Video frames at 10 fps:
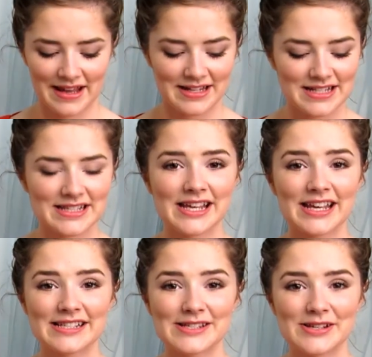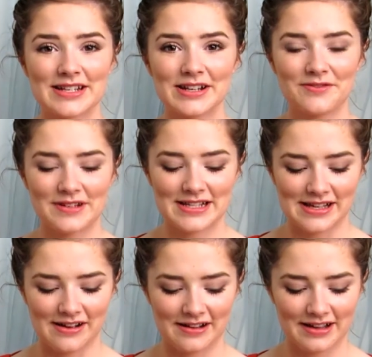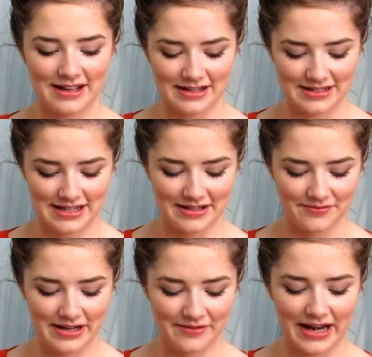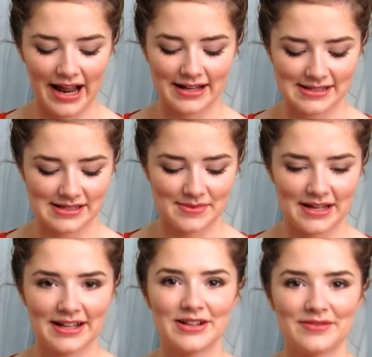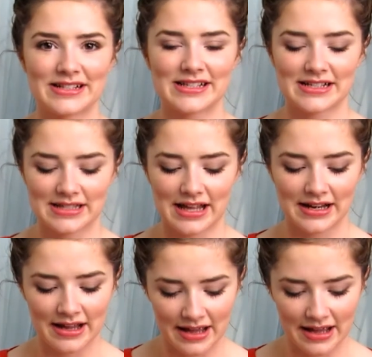I just think it's such a lovely song and it really relaxes me. I love listening to that.